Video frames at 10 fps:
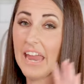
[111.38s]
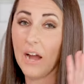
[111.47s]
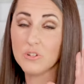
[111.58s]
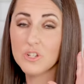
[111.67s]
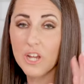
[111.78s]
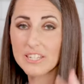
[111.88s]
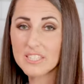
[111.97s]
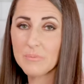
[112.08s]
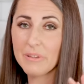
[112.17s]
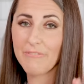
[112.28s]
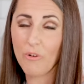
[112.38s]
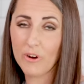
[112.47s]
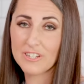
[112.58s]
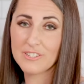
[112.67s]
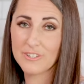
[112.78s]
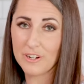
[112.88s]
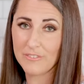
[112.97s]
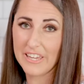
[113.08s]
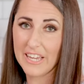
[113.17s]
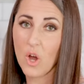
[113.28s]
Now, just before
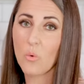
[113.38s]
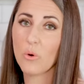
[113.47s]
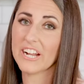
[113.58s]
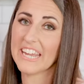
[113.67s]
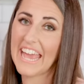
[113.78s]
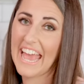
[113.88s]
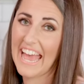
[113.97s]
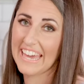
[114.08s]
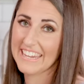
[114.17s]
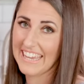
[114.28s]
serving, we're gonna add